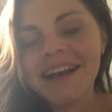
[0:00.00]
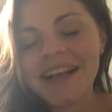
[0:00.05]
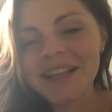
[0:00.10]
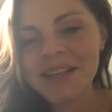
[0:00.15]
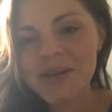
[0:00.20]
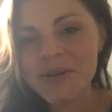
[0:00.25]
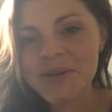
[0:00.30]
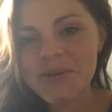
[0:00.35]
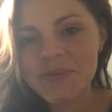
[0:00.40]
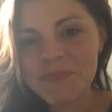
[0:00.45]

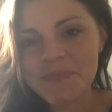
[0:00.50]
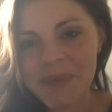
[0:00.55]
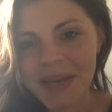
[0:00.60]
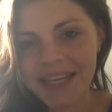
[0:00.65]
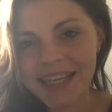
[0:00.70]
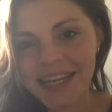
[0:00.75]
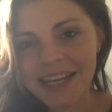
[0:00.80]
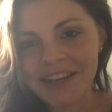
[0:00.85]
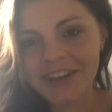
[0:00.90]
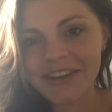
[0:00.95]
Hello,
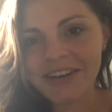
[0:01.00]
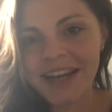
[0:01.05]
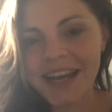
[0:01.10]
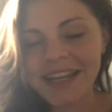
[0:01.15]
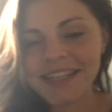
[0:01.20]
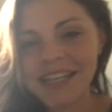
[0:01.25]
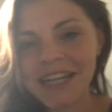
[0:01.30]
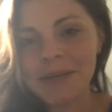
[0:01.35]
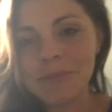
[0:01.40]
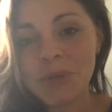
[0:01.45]
Meg here,
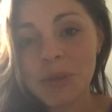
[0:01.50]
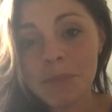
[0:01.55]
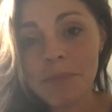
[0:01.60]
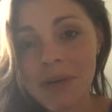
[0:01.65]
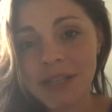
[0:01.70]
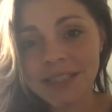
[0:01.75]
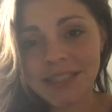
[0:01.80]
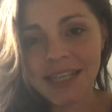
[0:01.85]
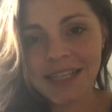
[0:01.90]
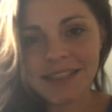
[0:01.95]
and I'm your
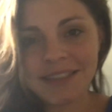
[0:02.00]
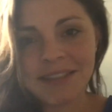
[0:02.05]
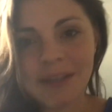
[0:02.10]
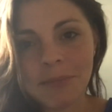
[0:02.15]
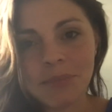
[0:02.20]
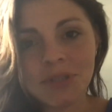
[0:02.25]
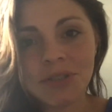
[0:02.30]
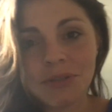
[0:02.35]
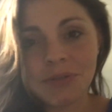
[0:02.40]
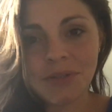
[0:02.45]
Monday
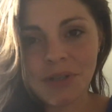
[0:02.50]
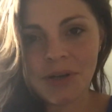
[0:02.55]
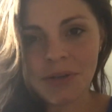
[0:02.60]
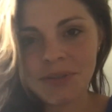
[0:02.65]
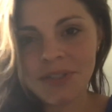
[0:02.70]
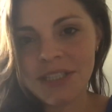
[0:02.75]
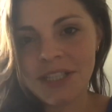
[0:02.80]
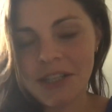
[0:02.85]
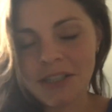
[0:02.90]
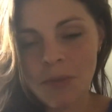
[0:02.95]
substitute
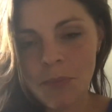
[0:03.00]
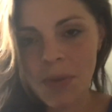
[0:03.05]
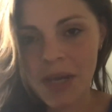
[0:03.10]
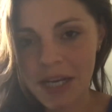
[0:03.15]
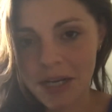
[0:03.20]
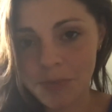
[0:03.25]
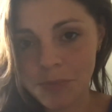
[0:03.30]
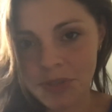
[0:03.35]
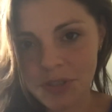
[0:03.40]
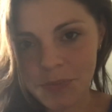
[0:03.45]
host here on The
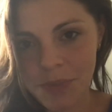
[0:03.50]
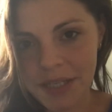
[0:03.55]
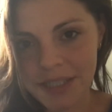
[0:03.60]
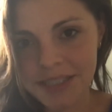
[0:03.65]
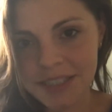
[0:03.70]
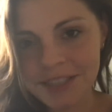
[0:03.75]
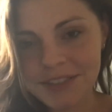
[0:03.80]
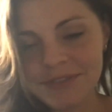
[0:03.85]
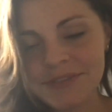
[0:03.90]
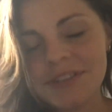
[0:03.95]
Pagan
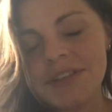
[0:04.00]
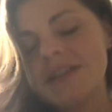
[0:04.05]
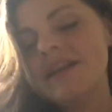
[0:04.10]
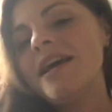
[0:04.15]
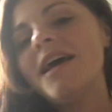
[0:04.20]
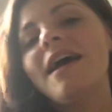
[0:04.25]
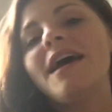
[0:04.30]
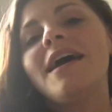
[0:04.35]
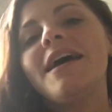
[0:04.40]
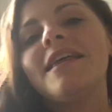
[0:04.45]
Perspective.
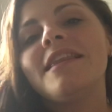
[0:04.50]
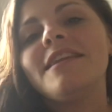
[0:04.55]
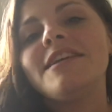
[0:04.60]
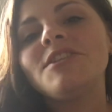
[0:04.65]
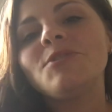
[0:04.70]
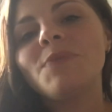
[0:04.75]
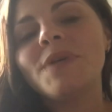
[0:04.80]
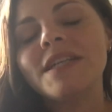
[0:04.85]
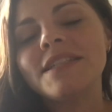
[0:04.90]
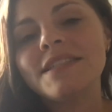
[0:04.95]

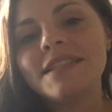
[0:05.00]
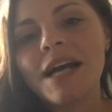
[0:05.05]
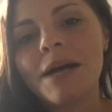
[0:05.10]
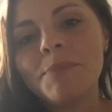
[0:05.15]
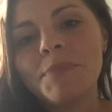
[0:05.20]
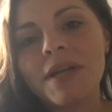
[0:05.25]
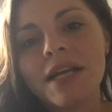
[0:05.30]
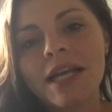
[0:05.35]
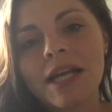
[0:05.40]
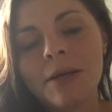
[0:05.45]
This week's
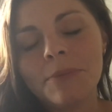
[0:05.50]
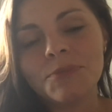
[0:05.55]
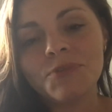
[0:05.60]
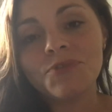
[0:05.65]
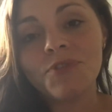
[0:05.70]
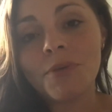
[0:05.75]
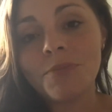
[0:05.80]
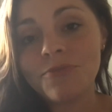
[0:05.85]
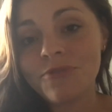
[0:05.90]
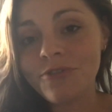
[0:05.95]
topic comes
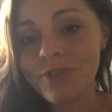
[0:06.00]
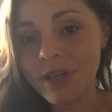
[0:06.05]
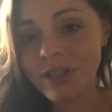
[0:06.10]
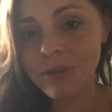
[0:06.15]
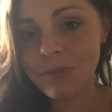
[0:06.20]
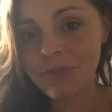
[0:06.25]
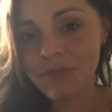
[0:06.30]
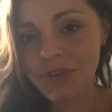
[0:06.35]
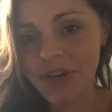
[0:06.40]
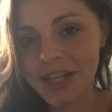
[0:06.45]
from
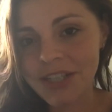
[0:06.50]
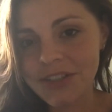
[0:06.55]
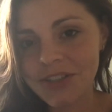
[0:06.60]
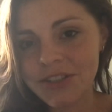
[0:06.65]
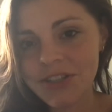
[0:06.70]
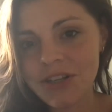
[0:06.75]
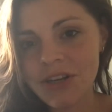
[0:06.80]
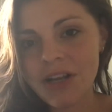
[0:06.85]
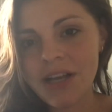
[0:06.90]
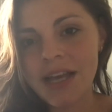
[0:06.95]
Freedom
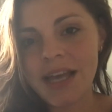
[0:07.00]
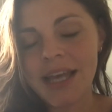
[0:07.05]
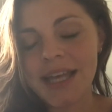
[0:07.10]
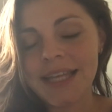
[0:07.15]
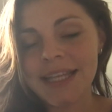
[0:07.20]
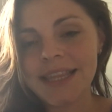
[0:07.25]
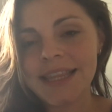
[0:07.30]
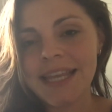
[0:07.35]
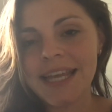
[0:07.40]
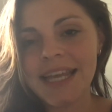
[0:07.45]
Fighter,
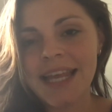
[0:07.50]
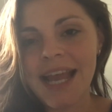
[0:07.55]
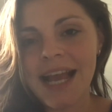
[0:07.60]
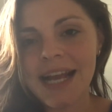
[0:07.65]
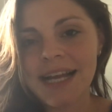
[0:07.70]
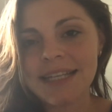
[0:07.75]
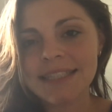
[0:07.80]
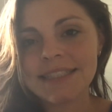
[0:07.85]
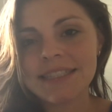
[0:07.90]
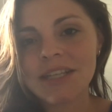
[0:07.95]
and they
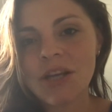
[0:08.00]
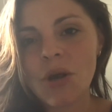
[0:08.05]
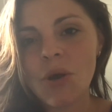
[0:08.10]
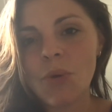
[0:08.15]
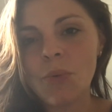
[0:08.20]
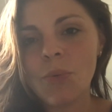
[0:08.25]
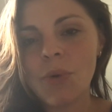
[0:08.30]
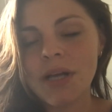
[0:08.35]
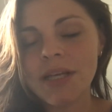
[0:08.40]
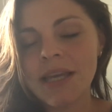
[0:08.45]
ask,
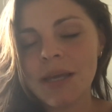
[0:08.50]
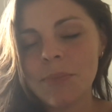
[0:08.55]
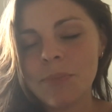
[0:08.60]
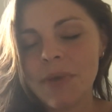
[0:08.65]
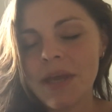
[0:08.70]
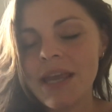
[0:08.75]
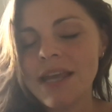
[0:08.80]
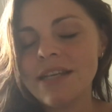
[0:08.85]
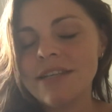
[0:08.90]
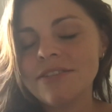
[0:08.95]
what can
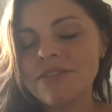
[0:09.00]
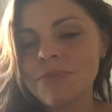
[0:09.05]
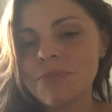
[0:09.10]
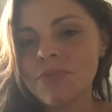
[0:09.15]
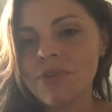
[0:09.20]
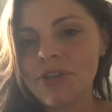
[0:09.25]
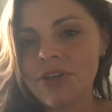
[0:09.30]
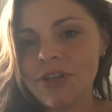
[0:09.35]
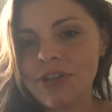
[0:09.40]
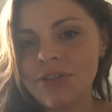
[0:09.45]

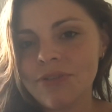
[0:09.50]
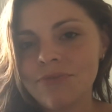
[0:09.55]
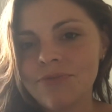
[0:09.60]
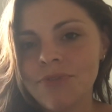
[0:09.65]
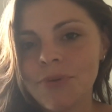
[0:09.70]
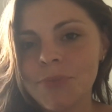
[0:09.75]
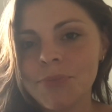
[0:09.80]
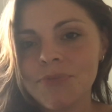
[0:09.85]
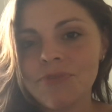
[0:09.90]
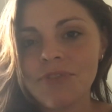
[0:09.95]
paganism learn
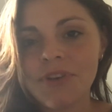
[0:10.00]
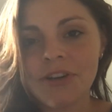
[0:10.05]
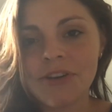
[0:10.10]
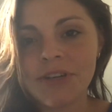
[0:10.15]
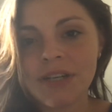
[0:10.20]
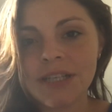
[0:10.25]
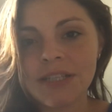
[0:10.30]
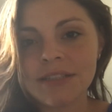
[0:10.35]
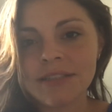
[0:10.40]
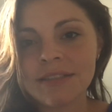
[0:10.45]
from
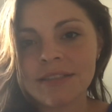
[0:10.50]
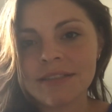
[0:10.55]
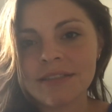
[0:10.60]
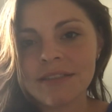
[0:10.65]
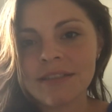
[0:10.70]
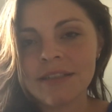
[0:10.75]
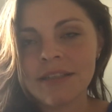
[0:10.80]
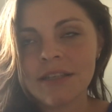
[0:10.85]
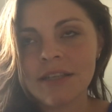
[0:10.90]
various,